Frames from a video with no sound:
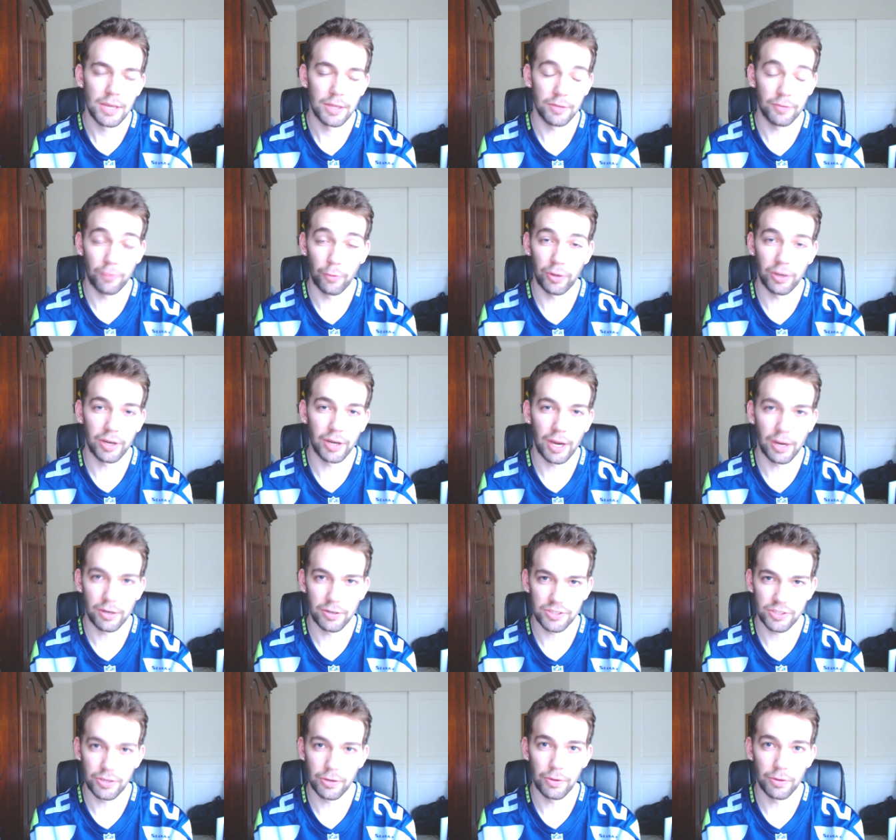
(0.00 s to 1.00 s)
the
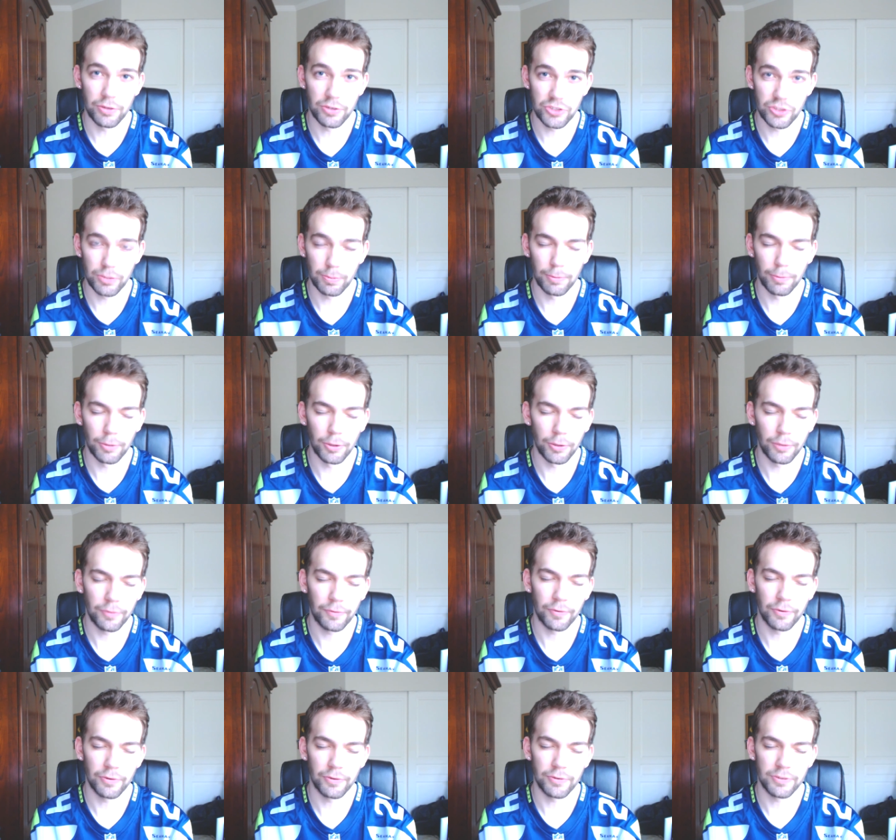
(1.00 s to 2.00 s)
49ers to go to the Super Bowl
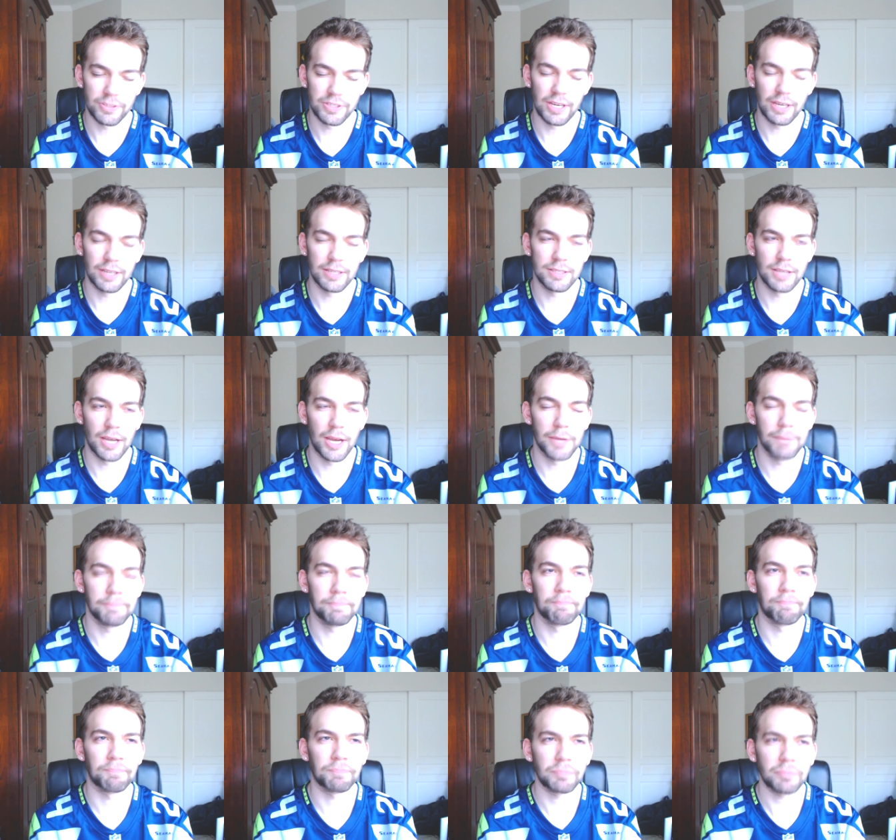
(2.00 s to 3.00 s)
for their second time.